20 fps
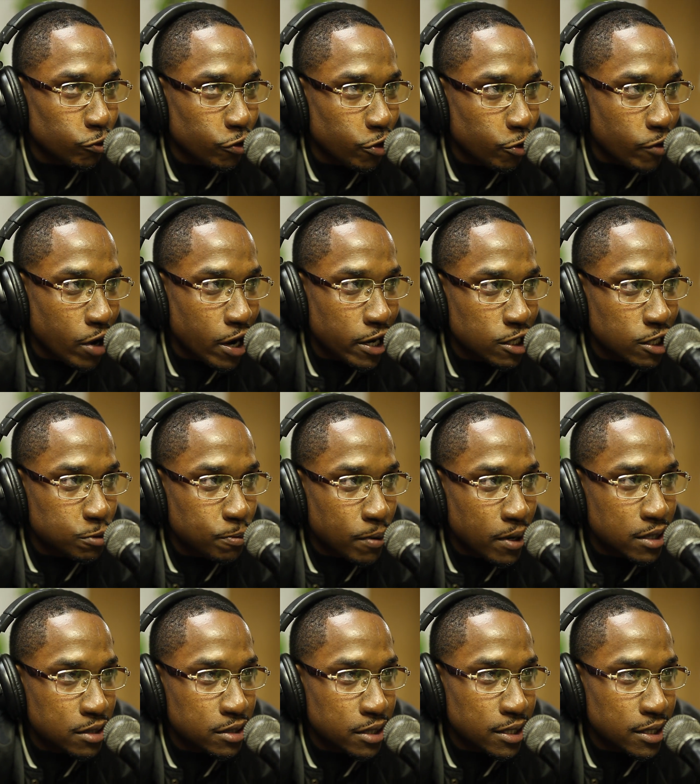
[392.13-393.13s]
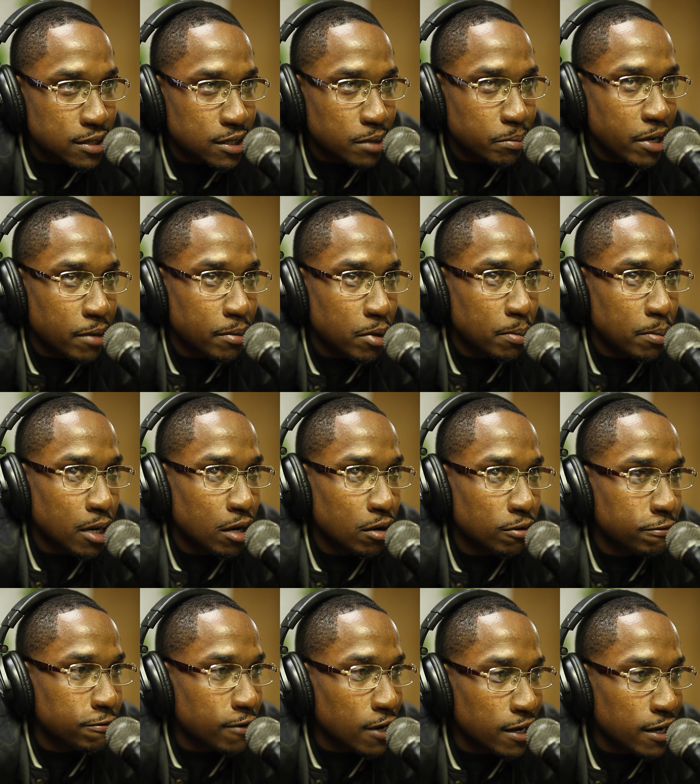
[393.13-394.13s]
the writings projects and maybe about
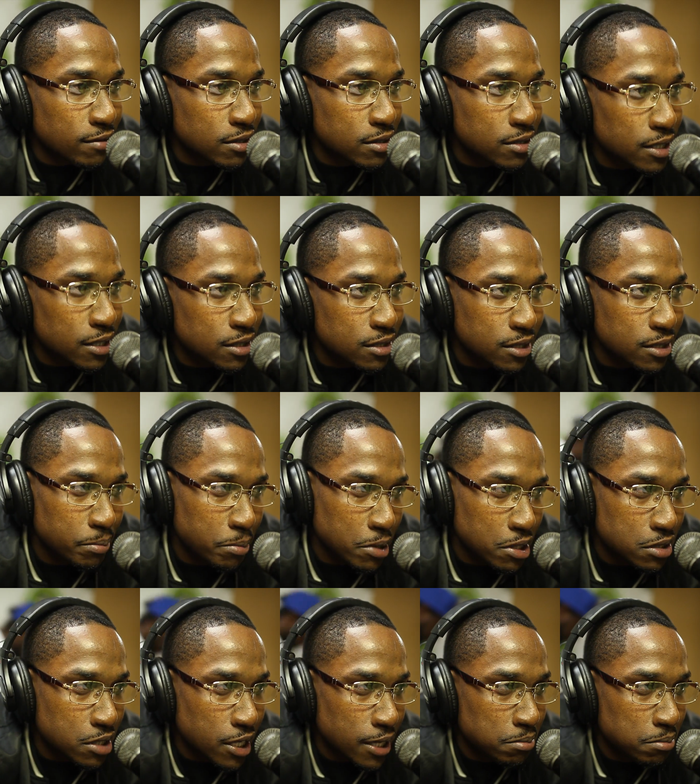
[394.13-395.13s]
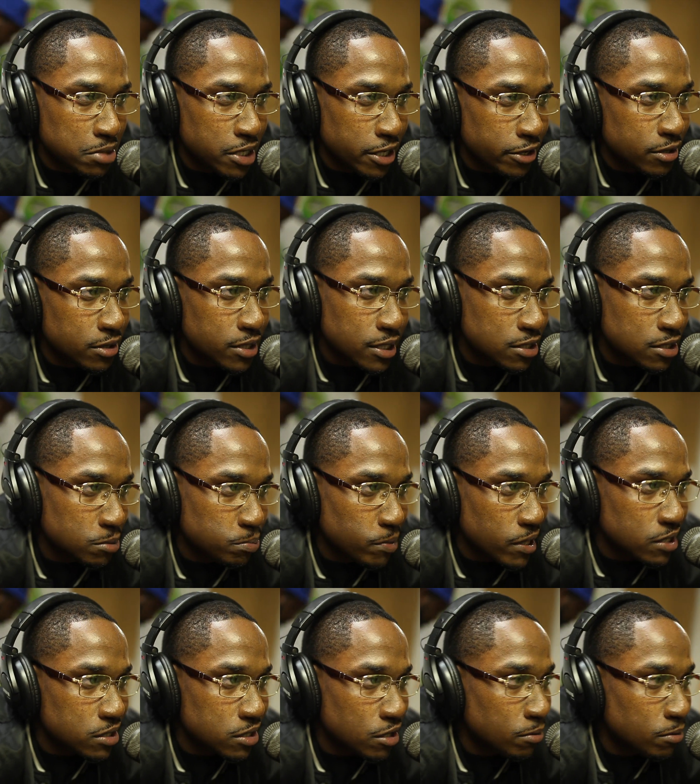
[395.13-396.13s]
5 to 6 in mixtape series. That's
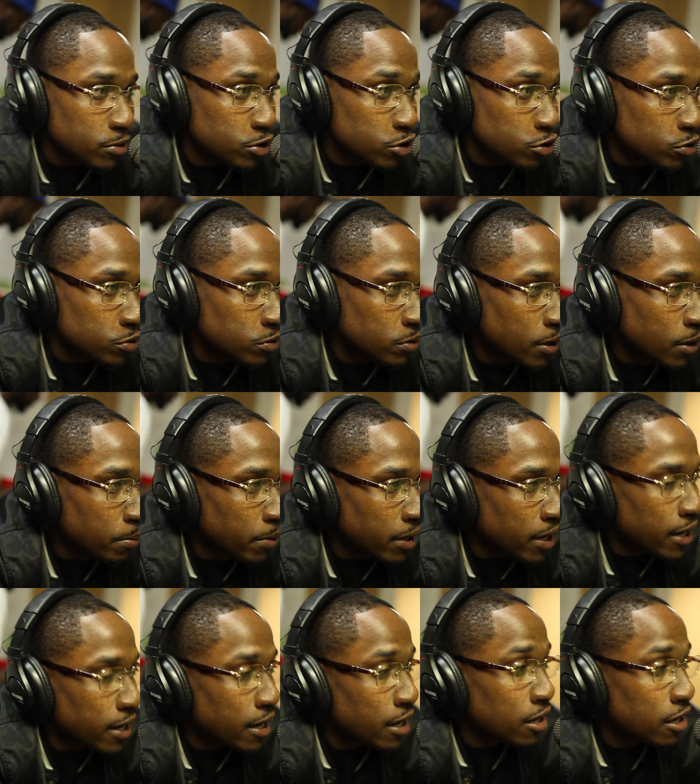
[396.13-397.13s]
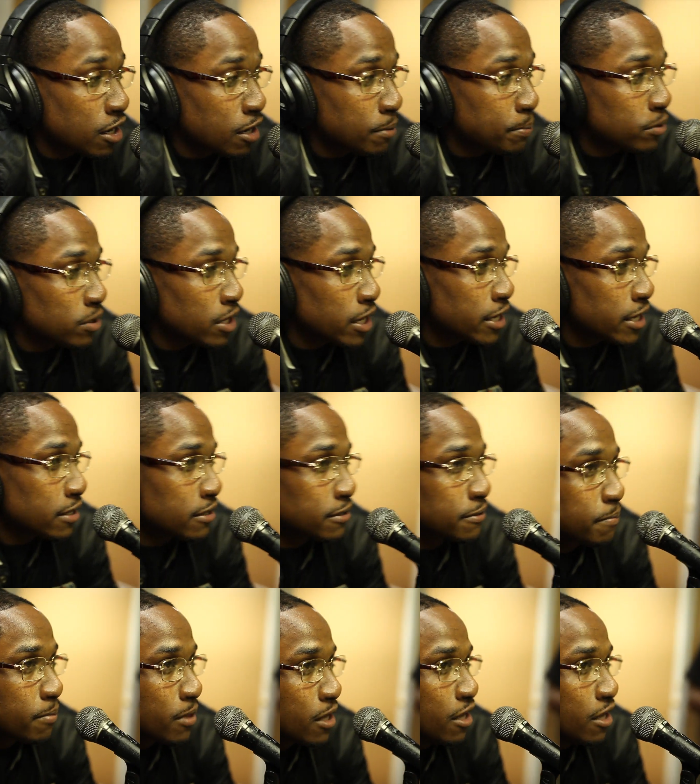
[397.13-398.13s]
basically what I'm gonna do. But I got a couple like
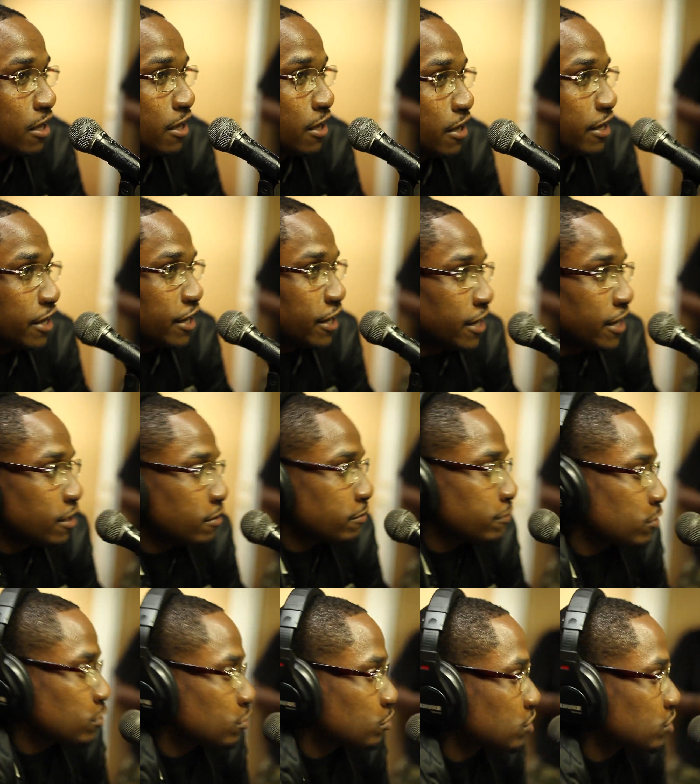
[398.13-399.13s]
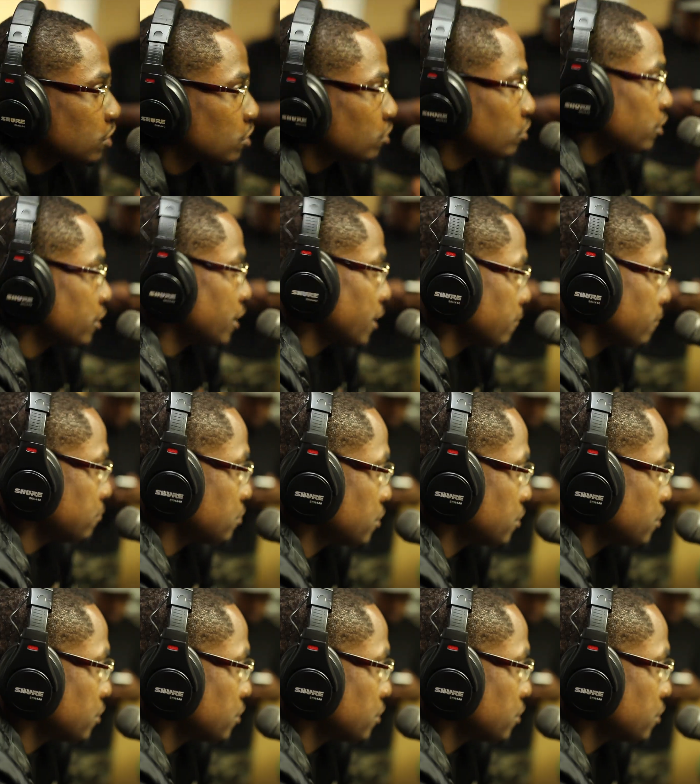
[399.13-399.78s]
interviews to go to Def